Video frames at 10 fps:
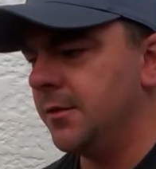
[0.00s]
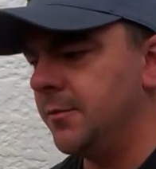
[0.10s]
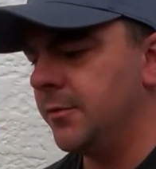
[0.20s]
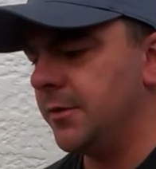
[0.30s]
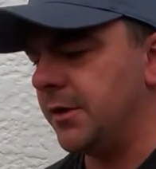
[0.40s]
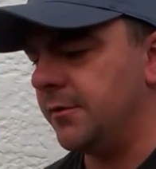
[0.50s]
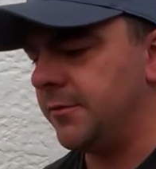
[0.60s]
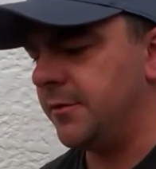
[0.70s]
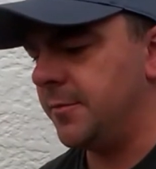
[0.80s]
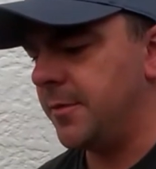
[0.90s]
the brew day
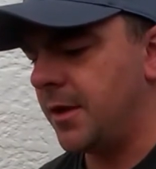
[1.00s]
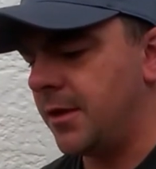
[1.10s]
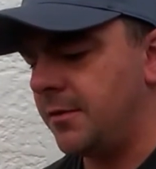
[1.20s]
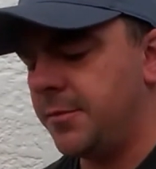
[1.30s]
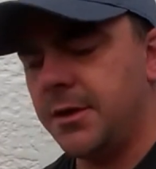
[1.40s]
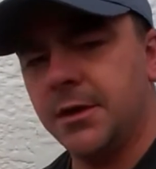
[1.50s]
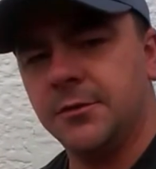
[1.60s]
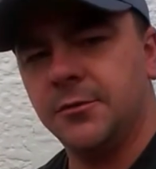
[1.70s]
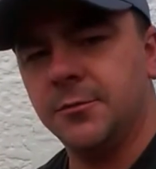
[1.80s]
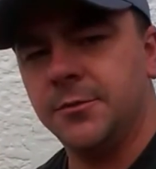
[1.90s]
for the
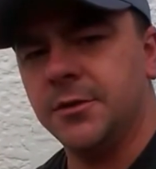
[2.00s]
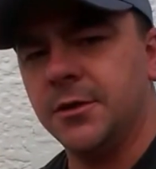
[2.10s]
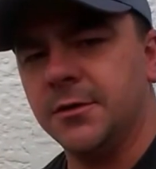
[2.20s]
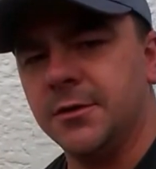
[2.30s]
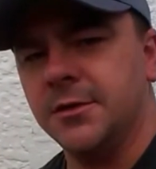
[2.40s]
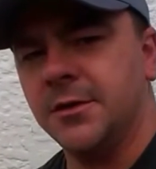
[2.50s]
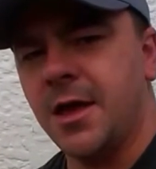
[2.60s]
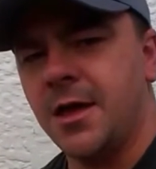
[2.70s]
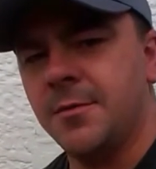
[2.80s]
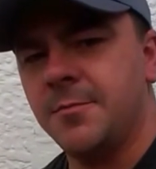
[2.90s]
Panhead Supercharger,
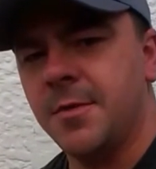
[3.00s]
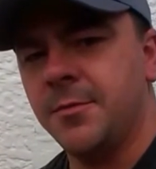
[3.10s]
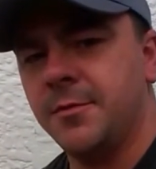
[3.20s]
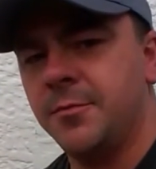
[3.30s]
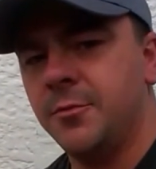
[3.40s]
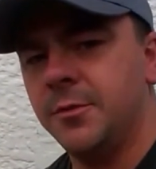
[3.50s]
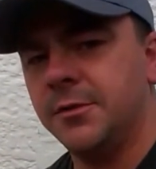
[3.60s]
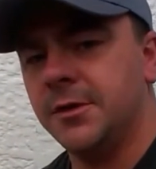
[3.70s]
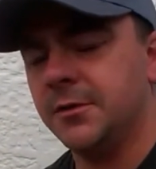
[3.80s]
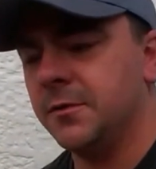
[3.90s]
in memory of Paul
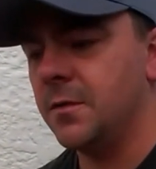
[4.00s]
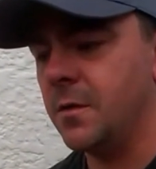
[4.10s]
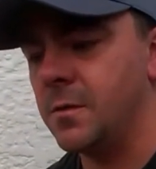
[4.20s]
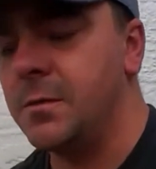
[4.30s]
Wicksteed. So,